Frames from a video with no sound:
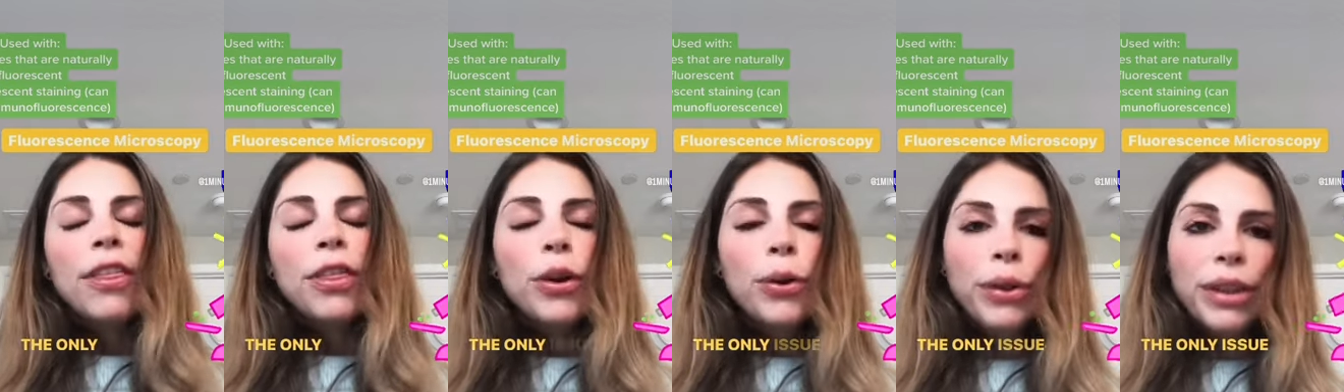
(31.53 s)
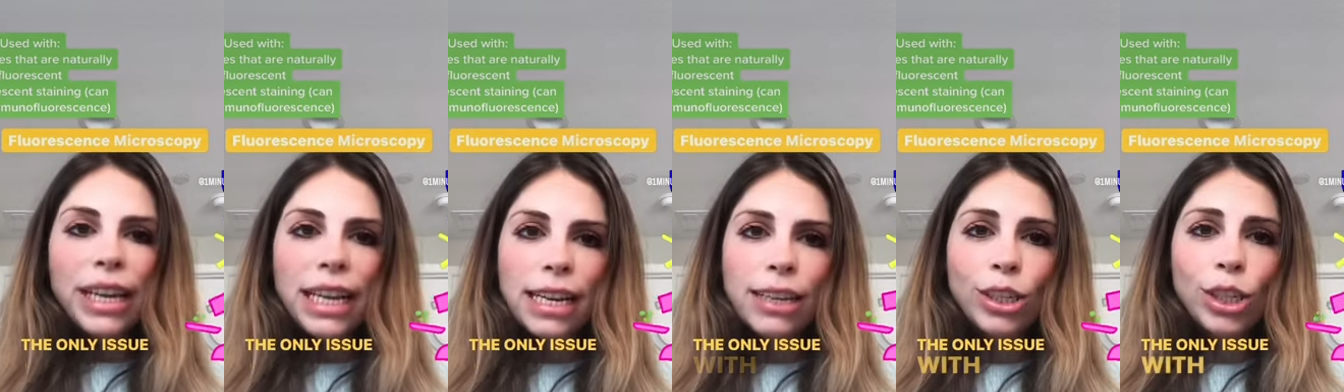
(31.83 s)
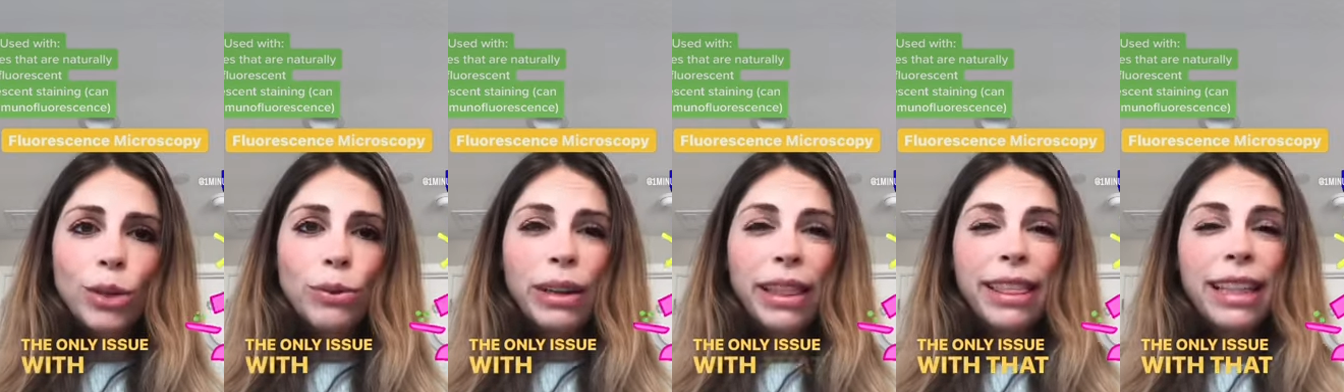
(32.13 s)
The only
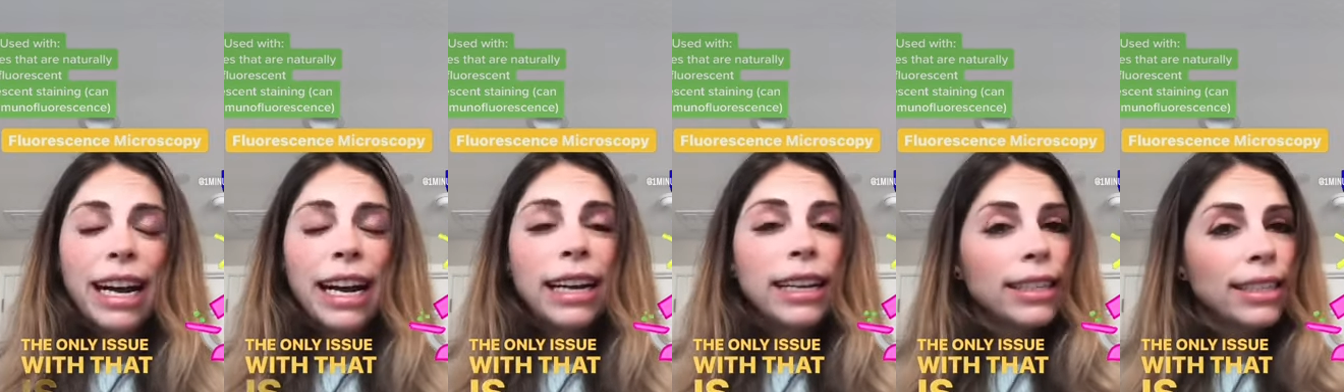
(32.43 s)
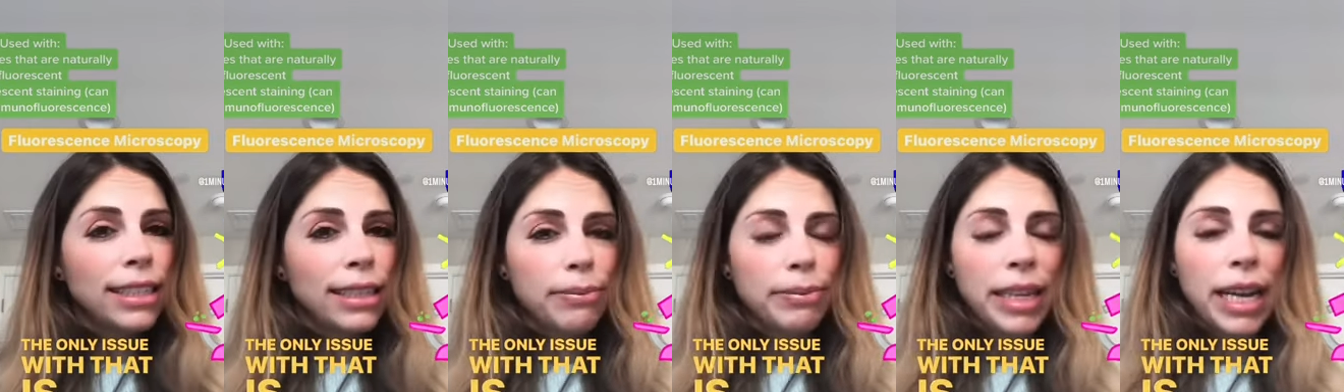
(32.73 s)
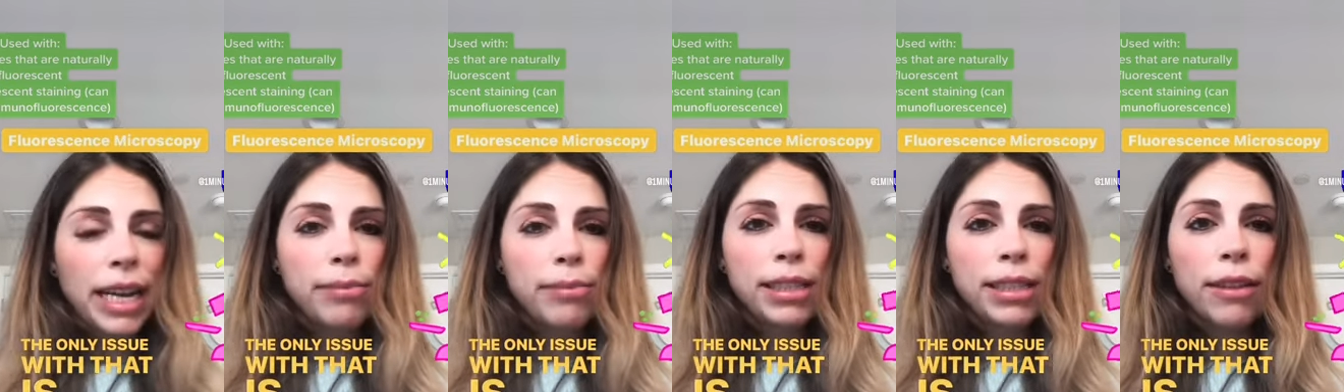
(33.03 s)
issue with that is
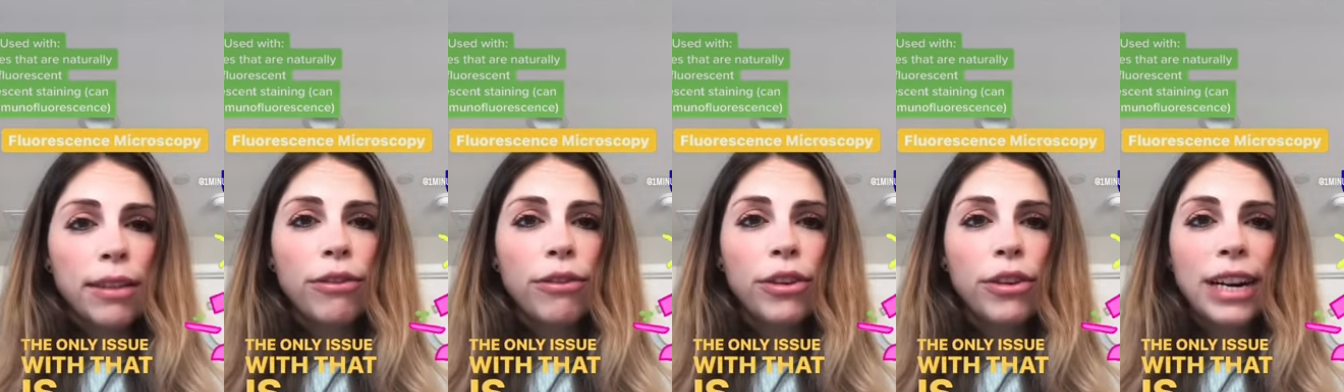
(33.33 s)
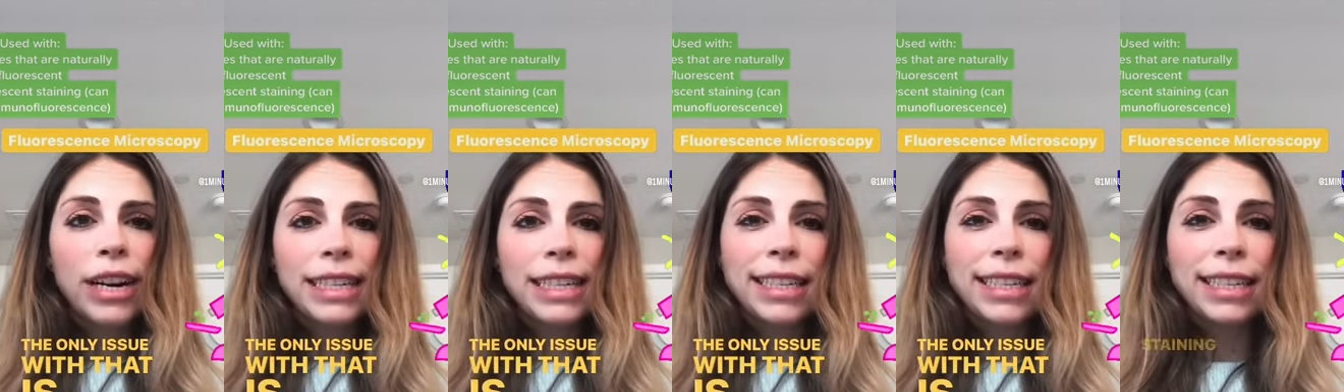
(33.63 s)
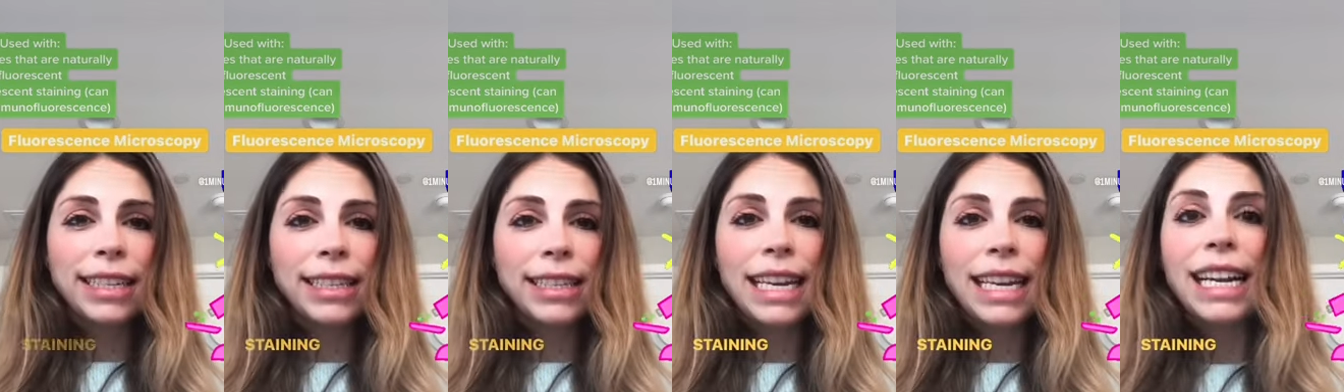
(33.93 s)
sometimes the
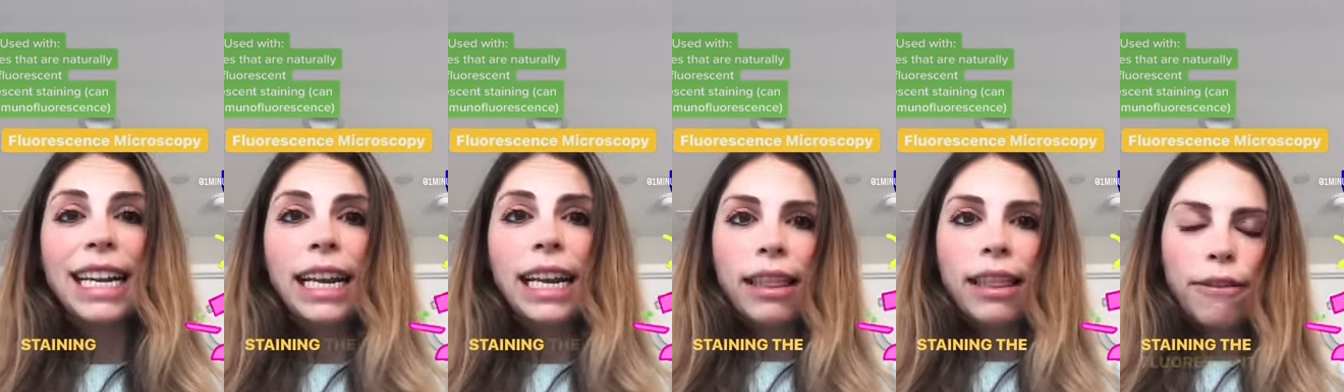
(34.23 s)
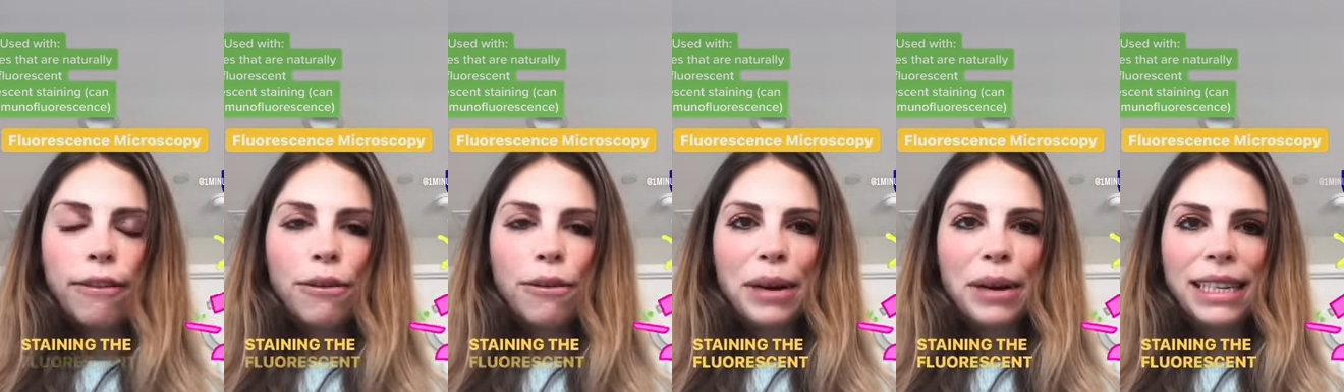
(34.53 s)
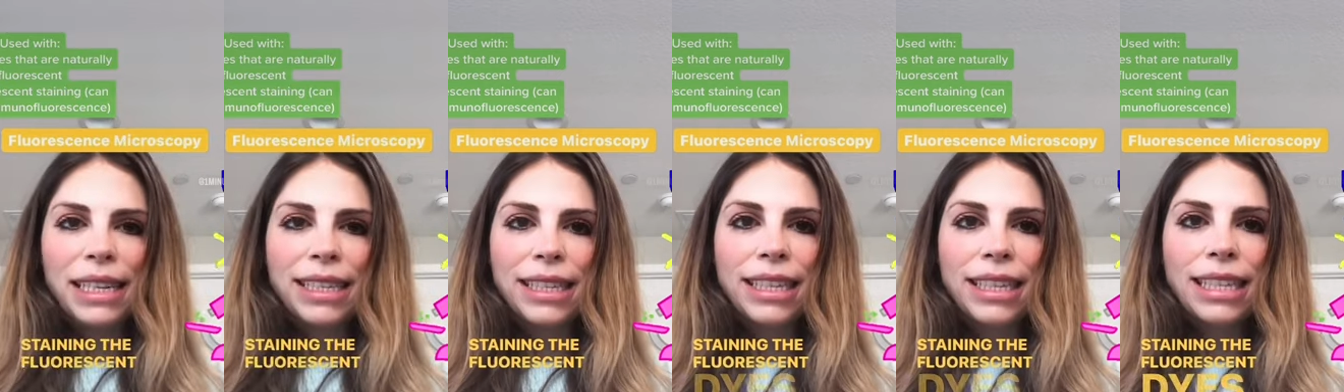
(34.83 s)
fluorescent staining, the
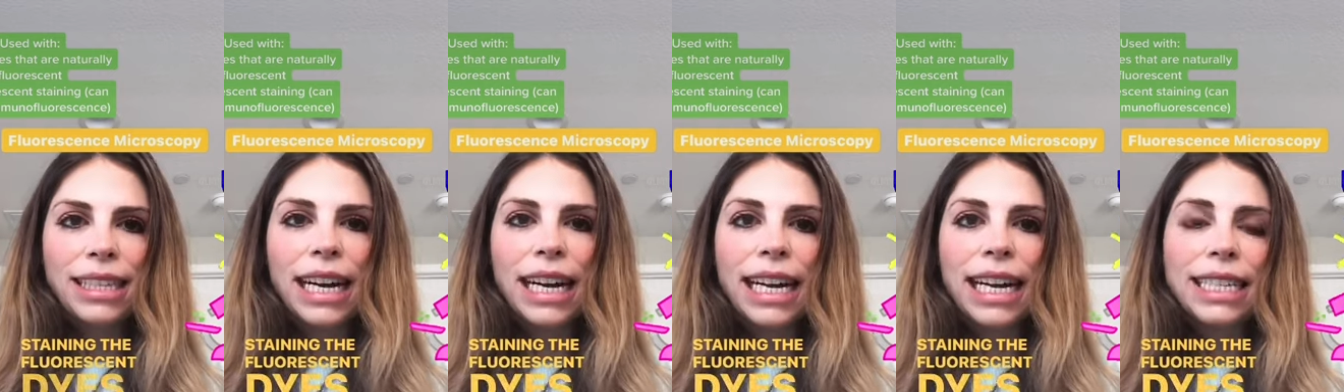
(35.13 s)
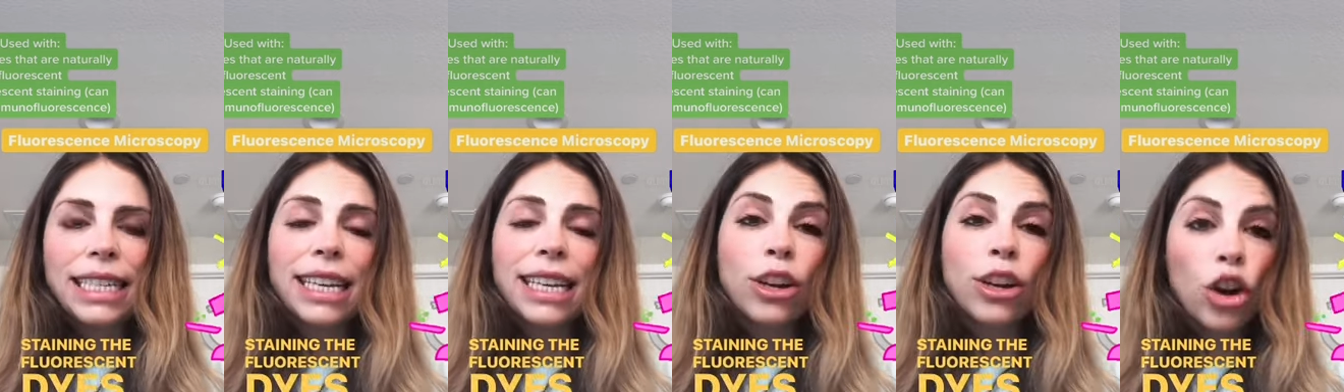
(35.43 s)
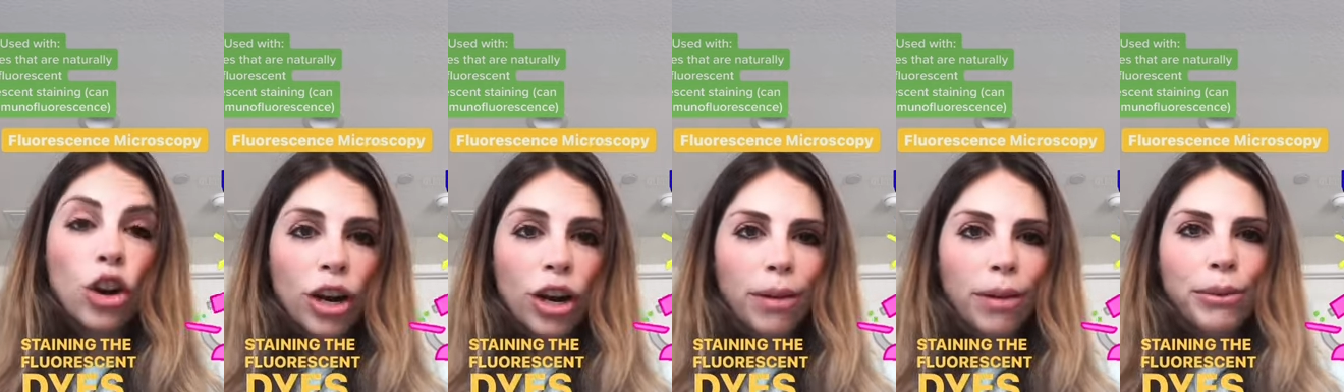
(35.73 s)
fluorescent dyes can
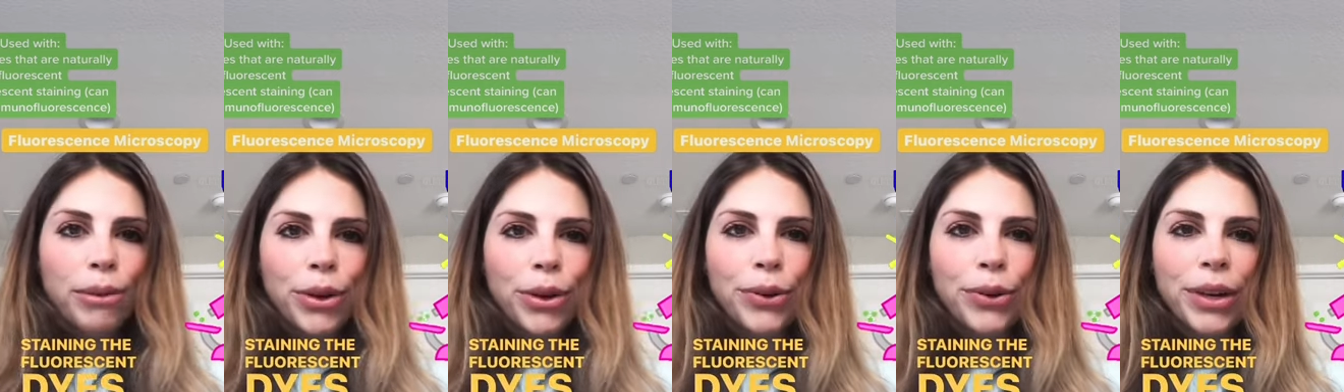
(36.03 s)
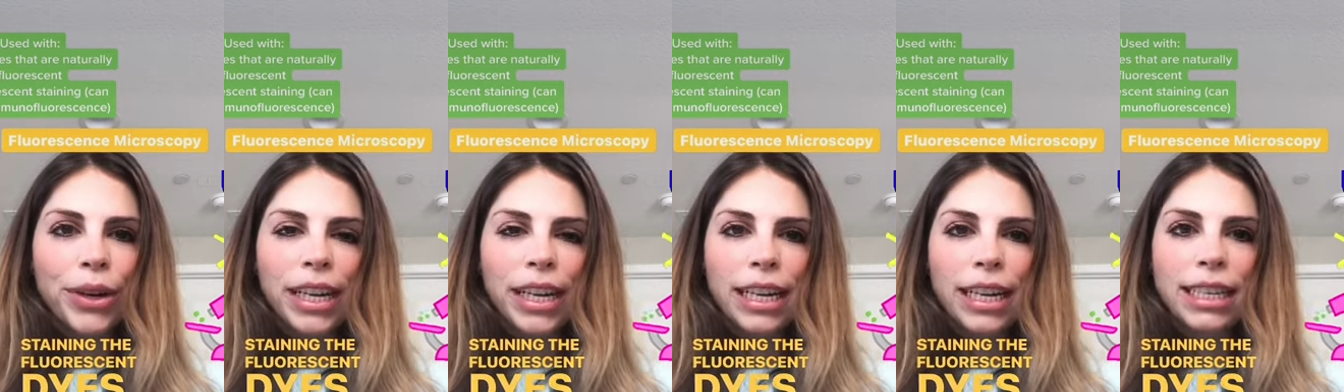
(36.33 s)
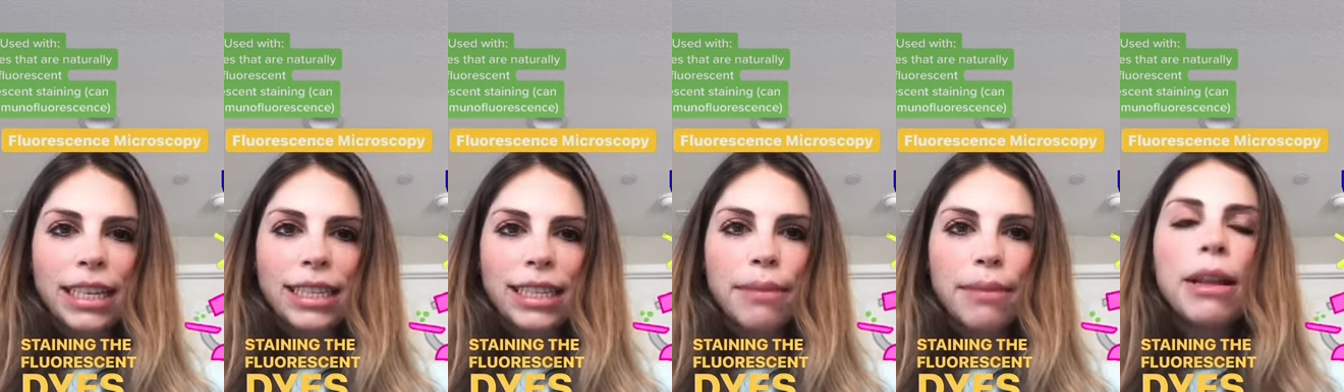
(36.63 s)
harm your
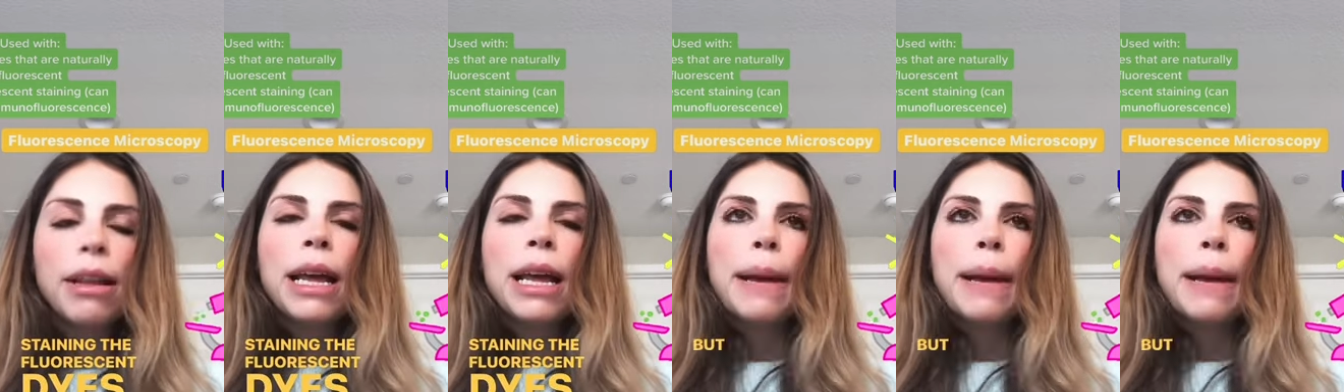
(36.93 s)
organism,